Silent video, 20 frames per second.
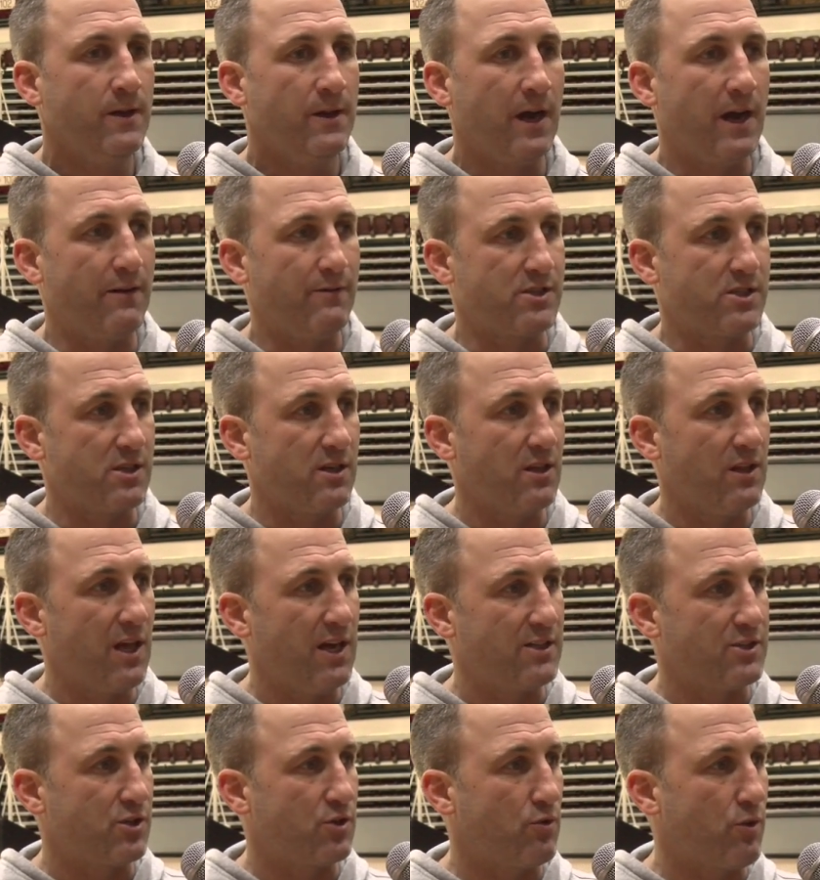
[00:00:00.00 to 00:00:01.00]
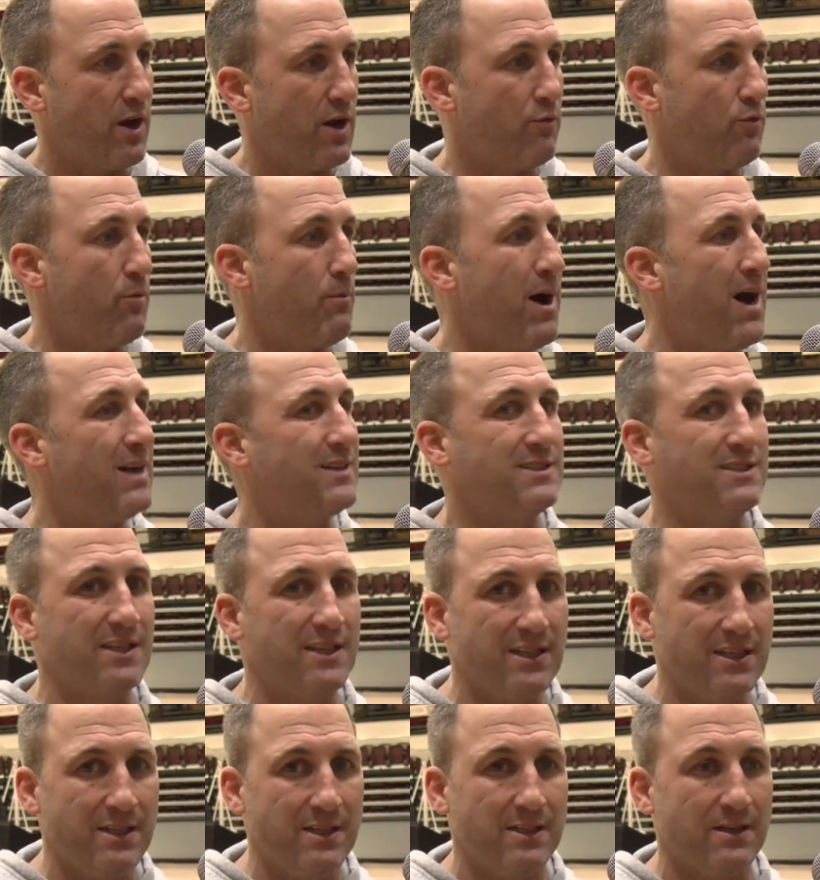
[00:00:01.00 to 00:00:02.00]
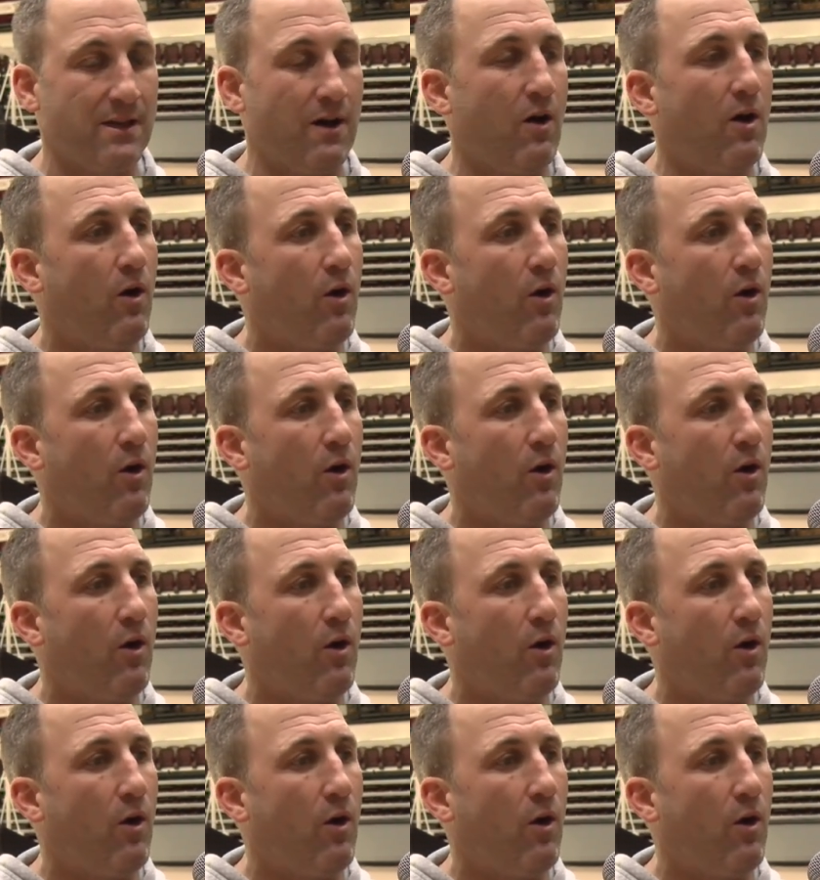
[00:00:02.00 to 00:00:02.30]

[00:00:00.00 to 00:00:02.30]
obviously Elijah Gray, Romad Dean,